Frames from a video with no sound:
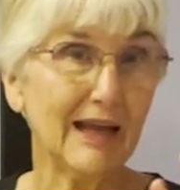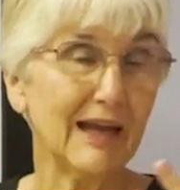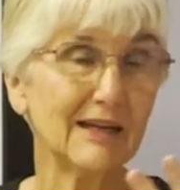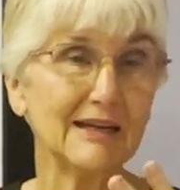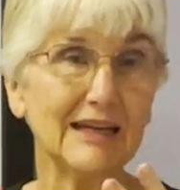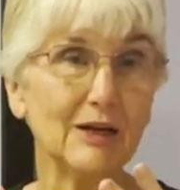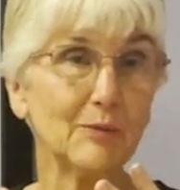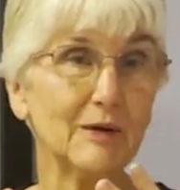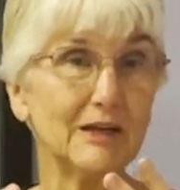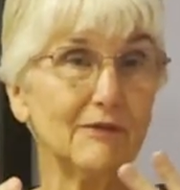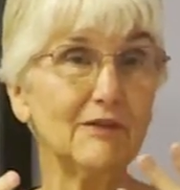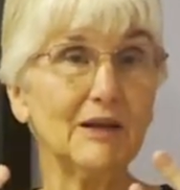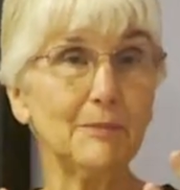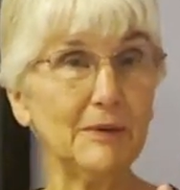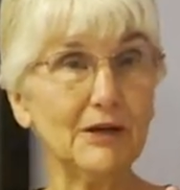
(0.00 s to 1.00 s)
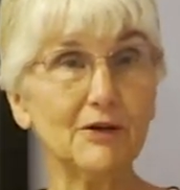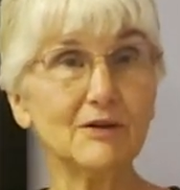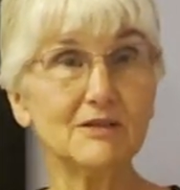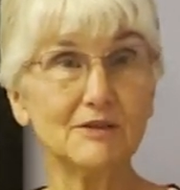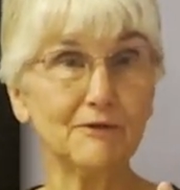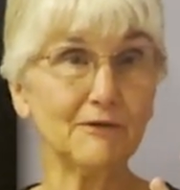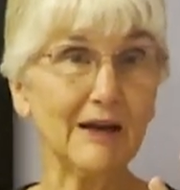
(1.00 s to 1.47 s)
and get rid of the
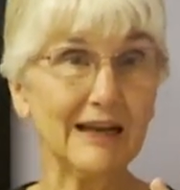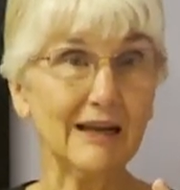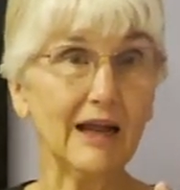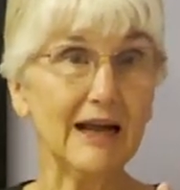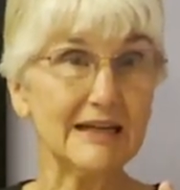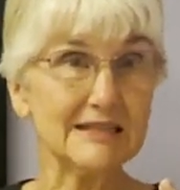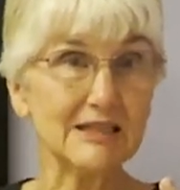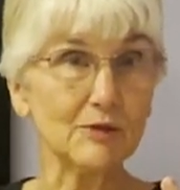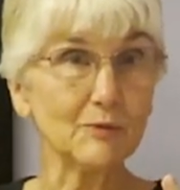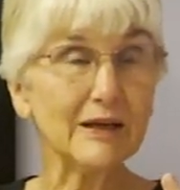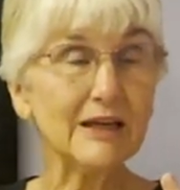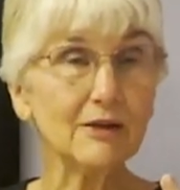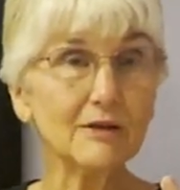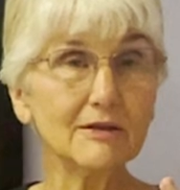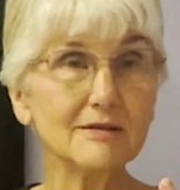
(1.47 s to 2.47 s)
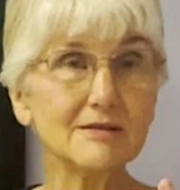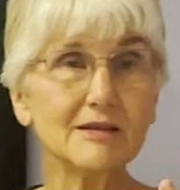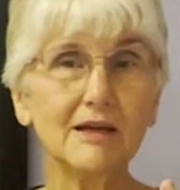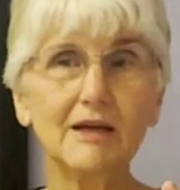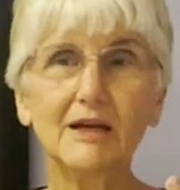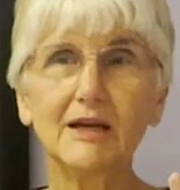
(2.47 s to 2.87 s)
appearance of fine lines and wrinkles.